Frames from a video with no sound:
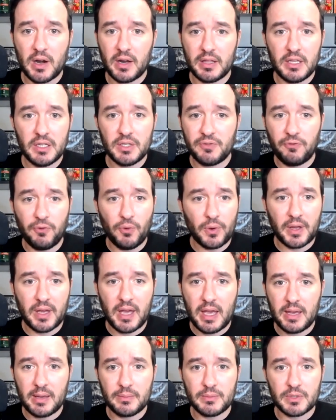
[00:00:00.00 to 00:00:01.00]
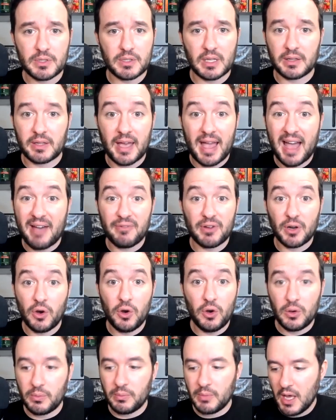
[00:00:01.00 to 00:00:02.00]
And these four games that they have at
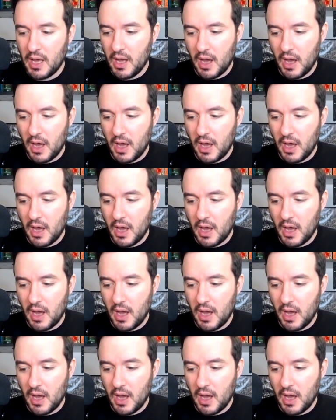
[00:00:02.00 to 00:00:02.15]
home,